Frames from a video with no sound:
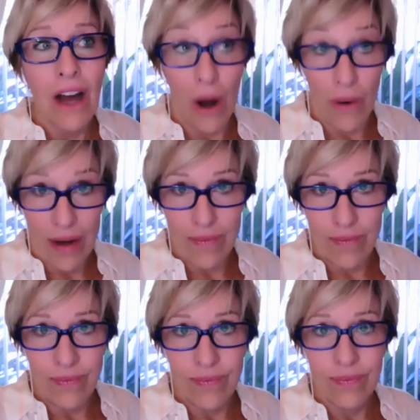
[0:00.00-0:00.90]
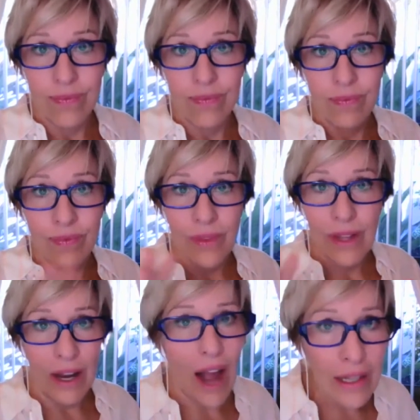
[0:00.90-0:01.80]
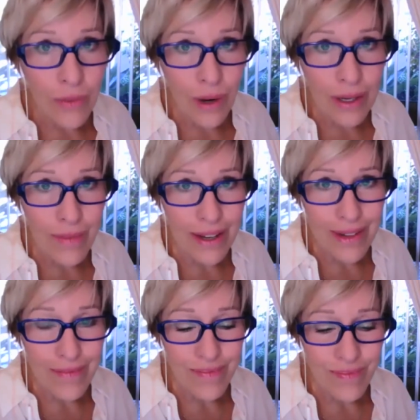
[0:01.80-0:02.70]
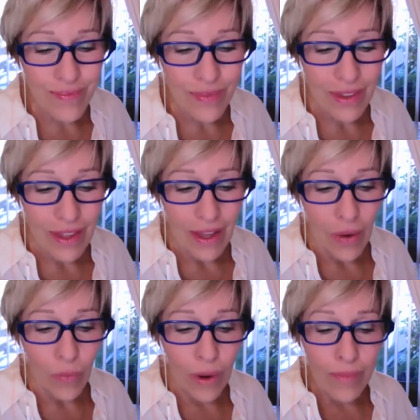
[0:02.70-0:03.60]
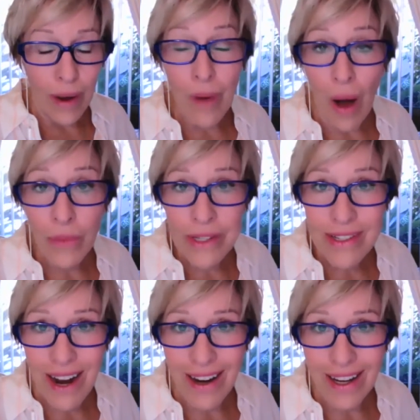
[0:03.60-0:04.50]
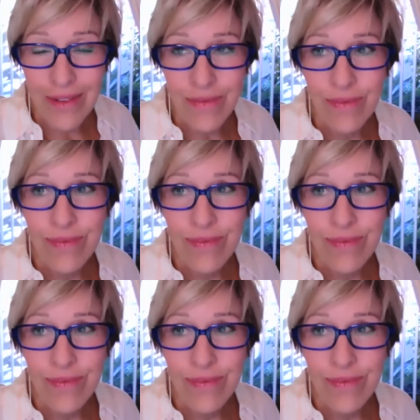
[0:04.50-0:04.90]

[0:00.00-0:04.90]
All right. I highly recommend it. When my mom was dying,